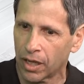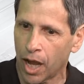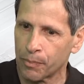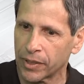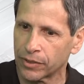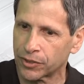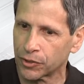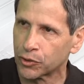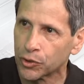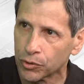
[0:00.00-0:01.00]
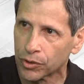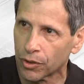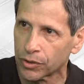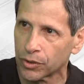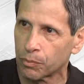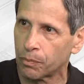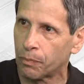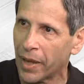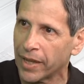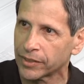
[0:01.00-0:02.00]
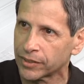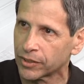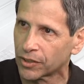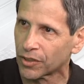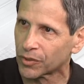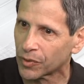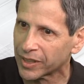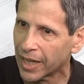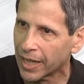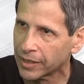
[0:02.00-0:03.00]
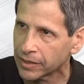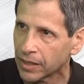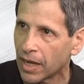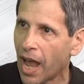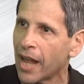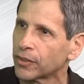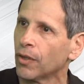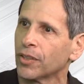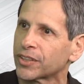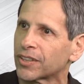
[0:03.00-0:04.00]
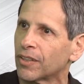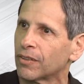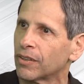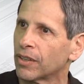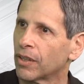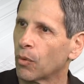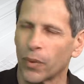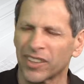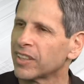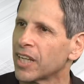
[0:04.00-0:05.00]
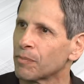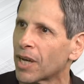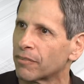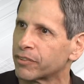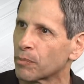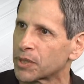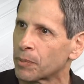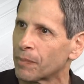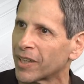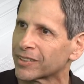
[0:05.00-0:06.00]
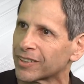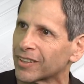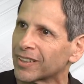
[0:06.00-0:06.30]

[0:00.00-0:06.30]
I mean, did you go to Ben? Did you go to Ronnen? Right. And also, where did the name come from, Spin Master?